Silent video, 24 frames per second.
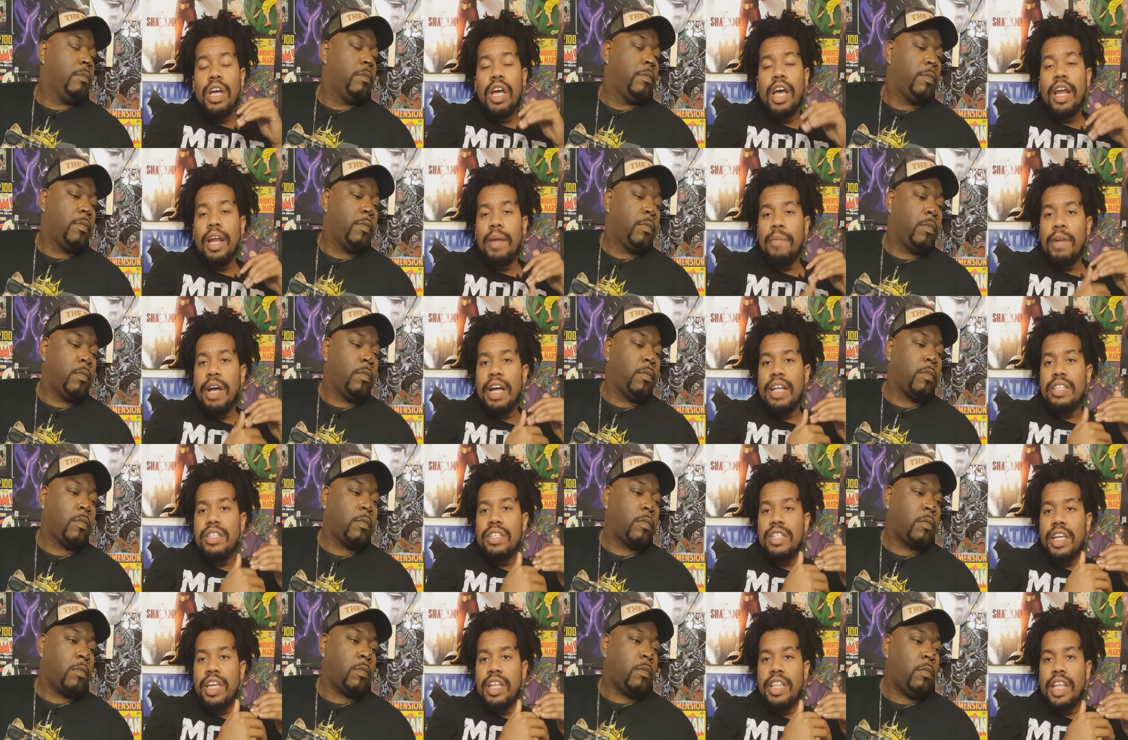Speaker 1: And I'm
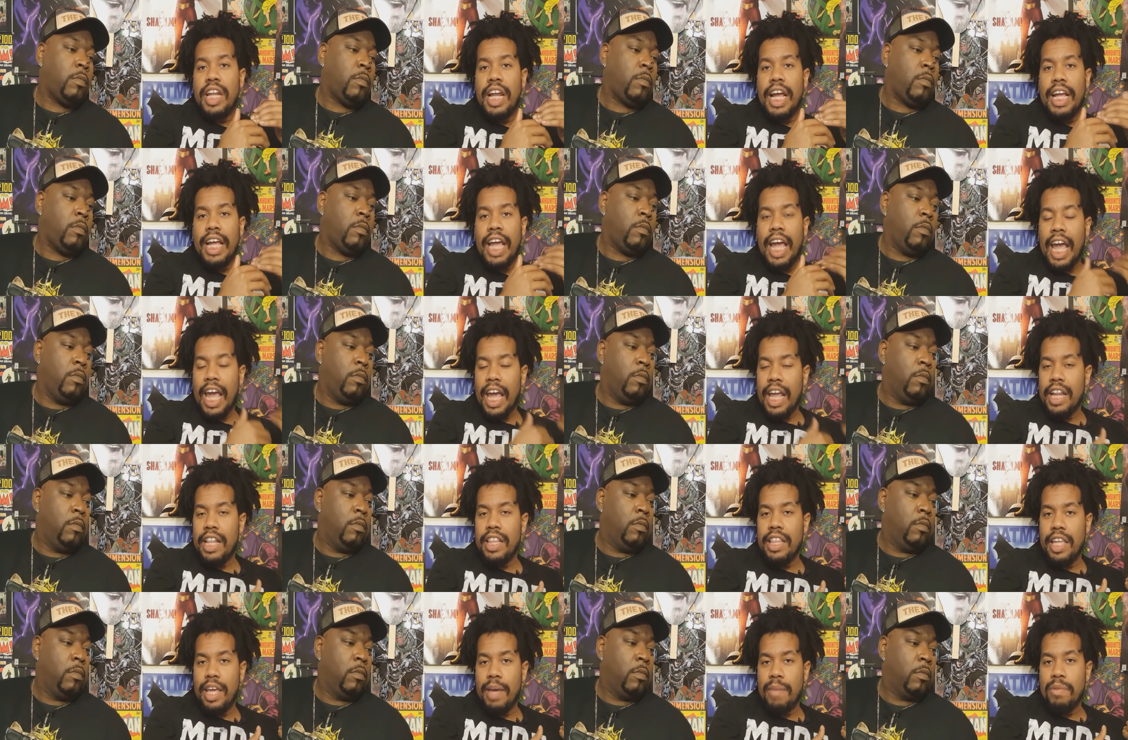not saying that I
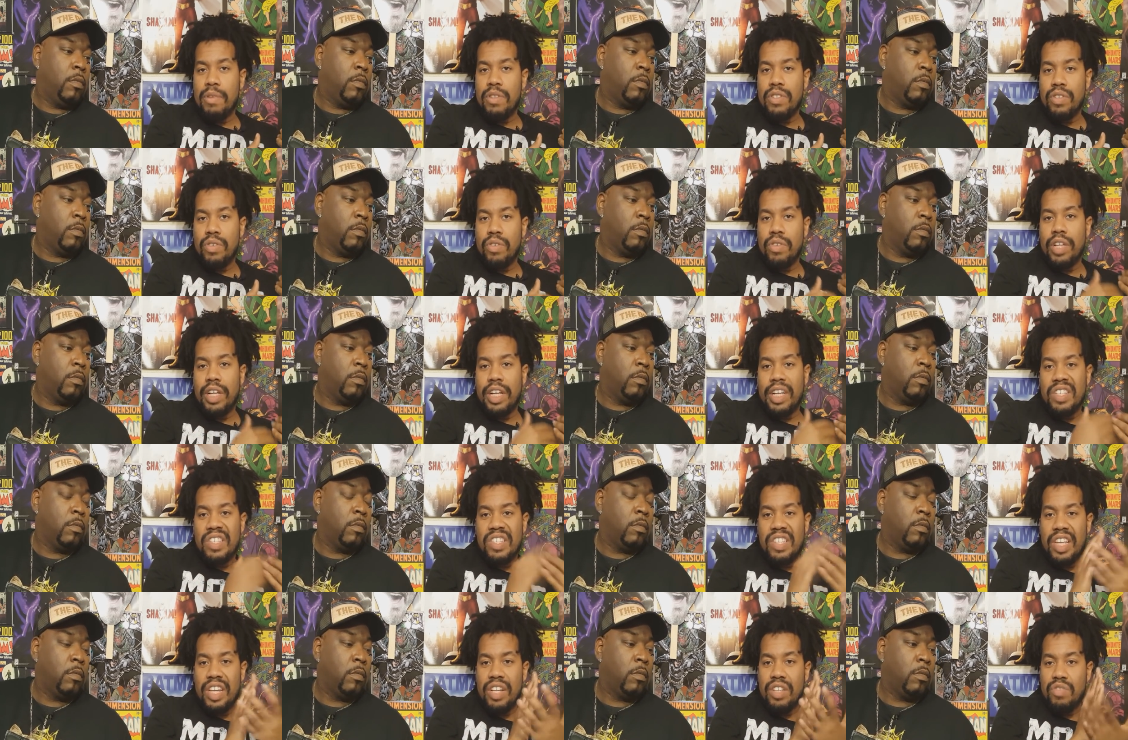hated the episode. Like I
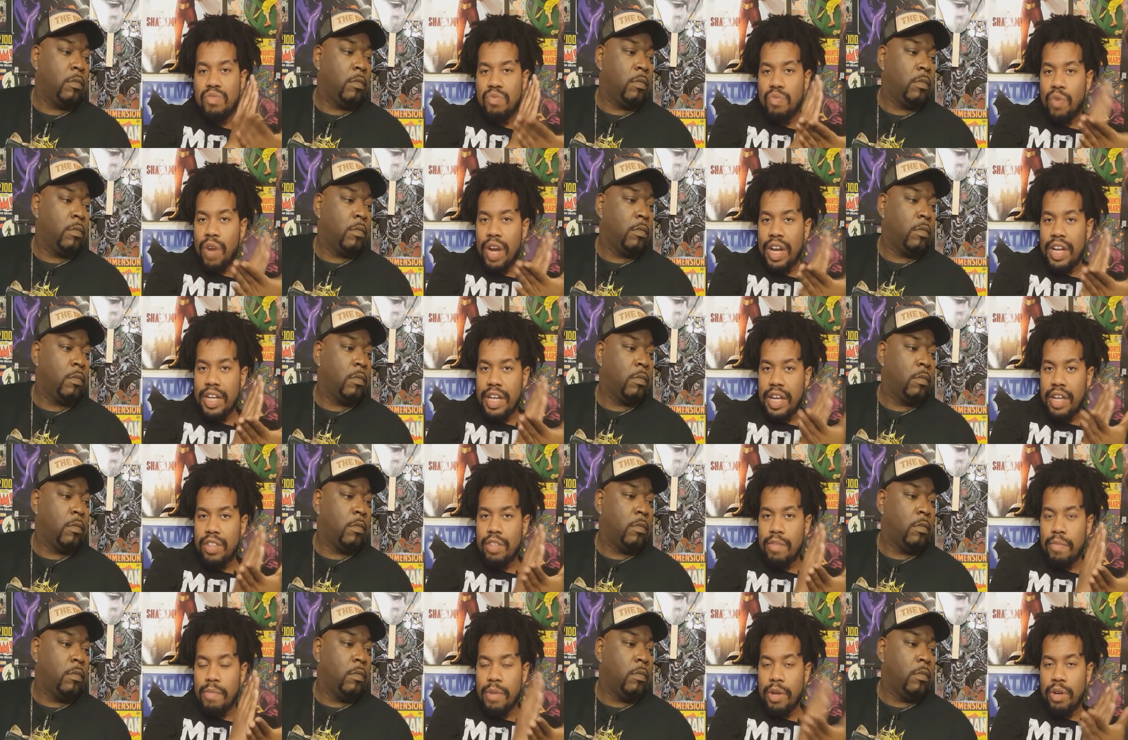said, it's right
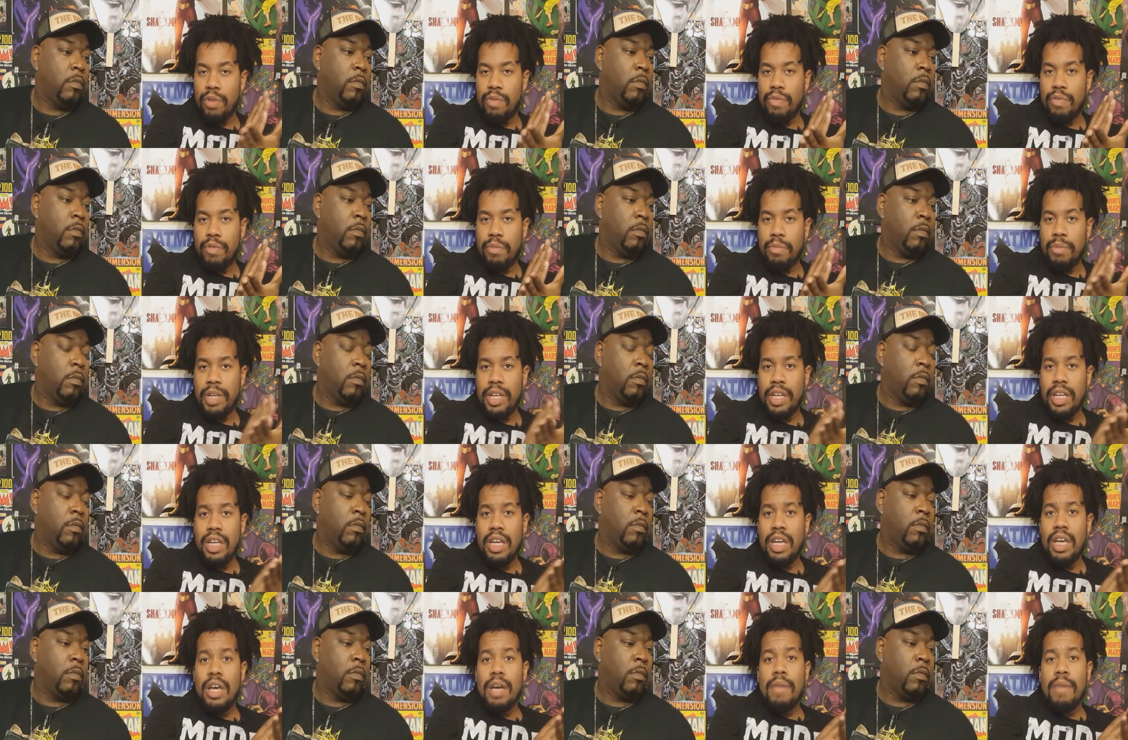down the middle for me.